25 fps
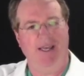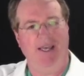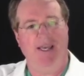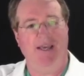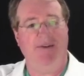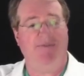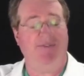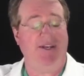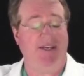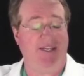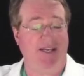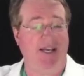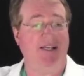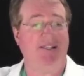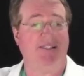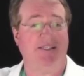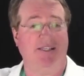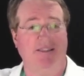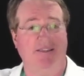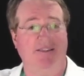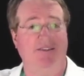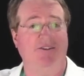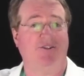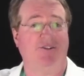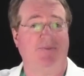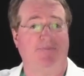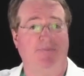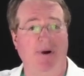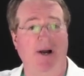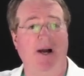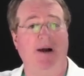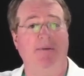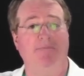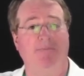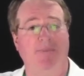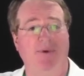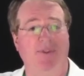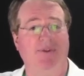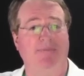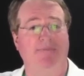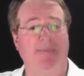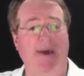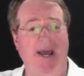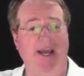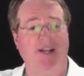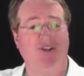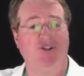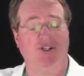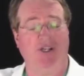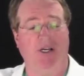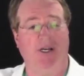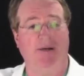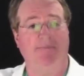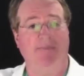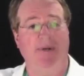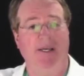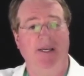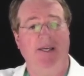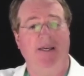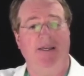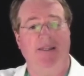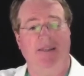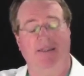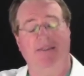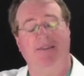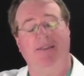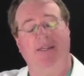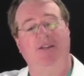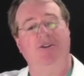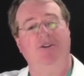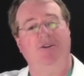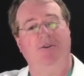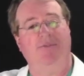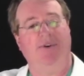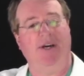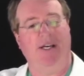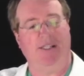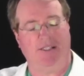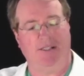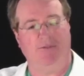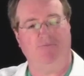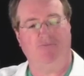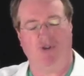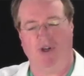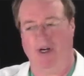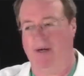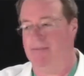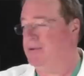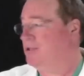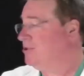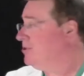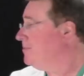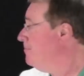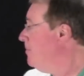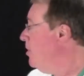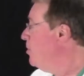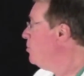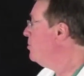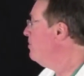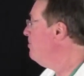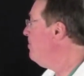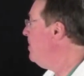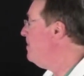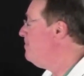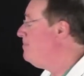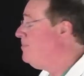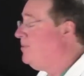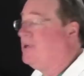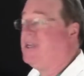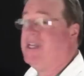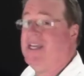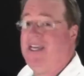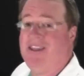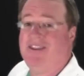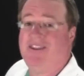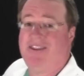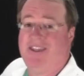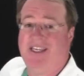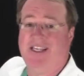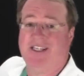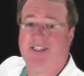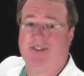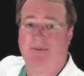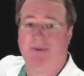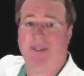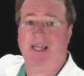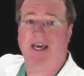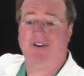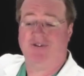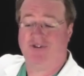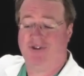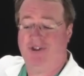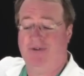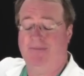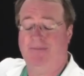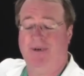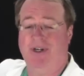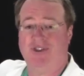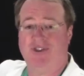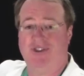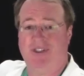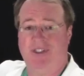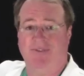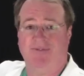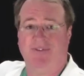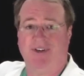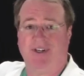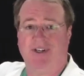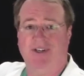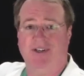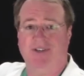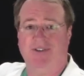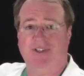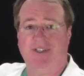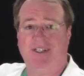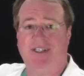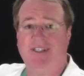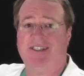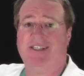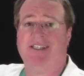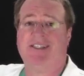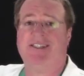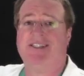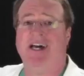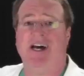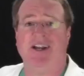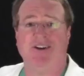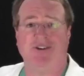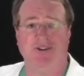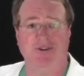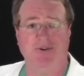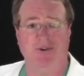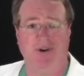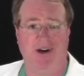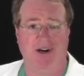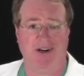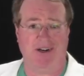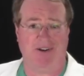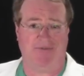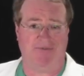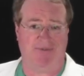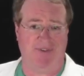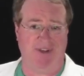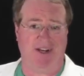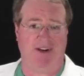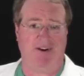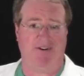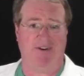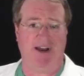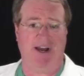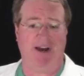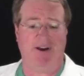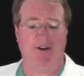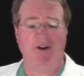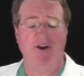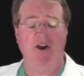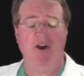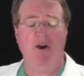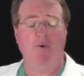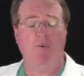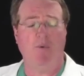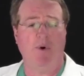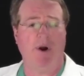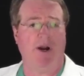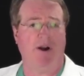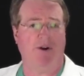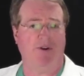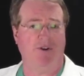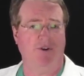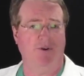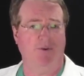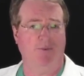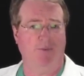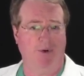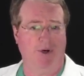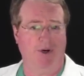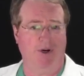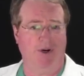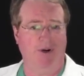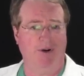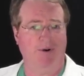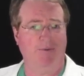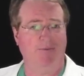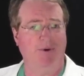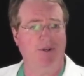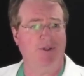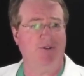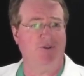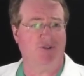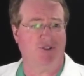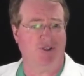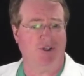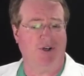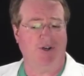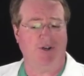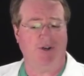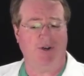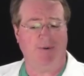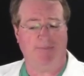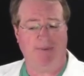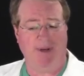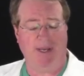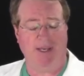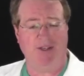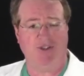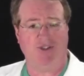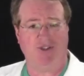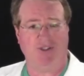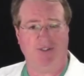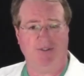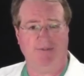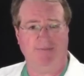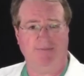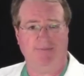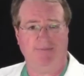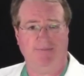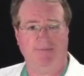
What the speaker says: If it doesn't, there's a problem with the matchup, then you've got some troubles. Most people get this without too much difficulty because it's not too hard to figure out where you were when you saw your patient.